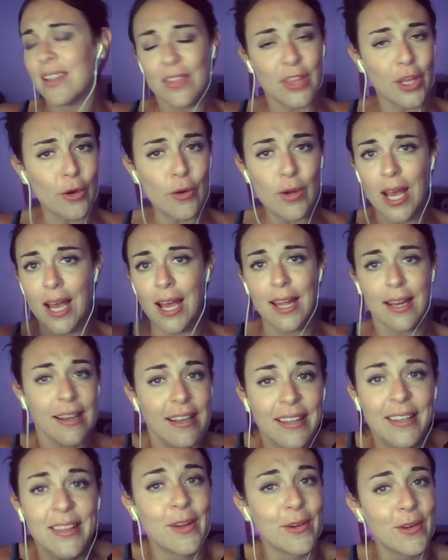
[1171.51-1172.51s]
They're not
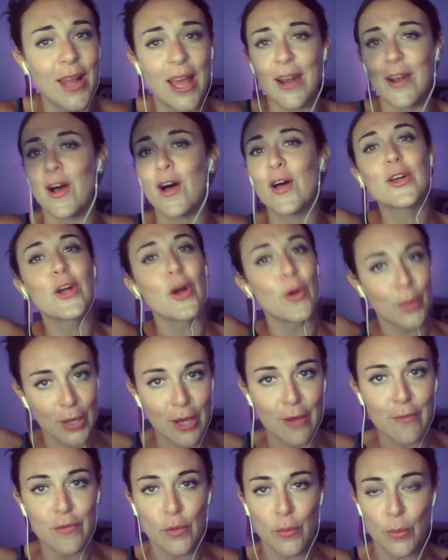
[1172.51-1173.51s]
all going
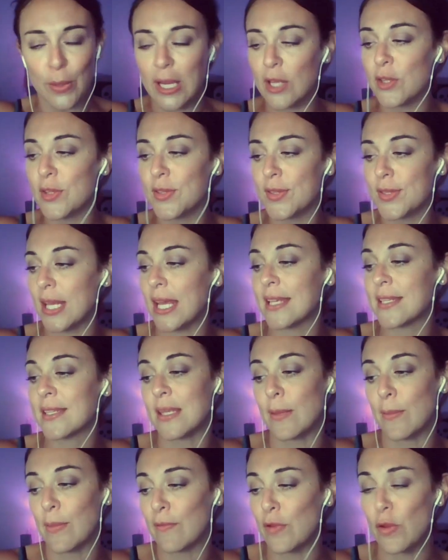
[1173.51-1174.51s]
off the rails, as
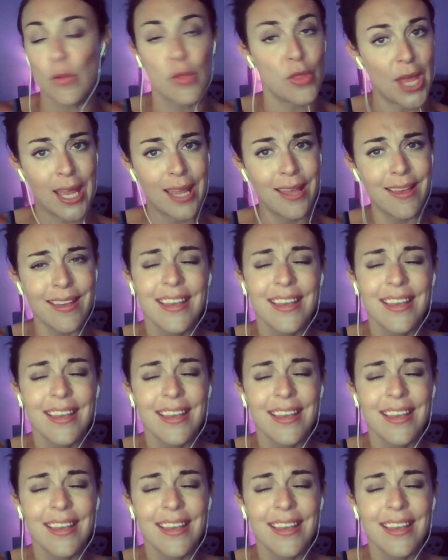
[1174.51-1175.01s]
some of you think.